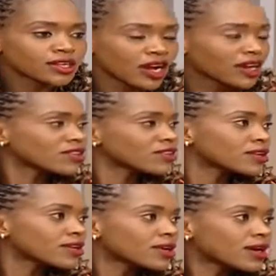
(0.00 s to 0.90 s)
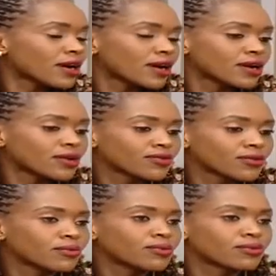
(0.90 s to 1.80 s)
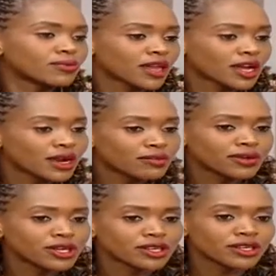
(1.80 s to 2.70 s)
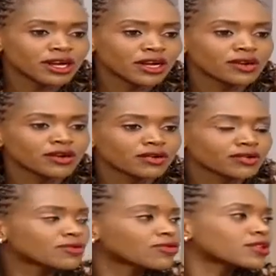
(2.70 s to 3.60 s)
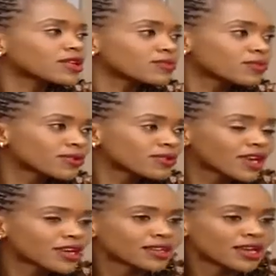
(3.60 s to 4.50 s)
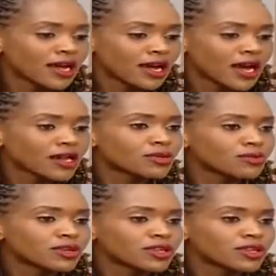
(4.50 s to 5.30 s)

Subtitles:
trust from the companies and also for the sponsors. And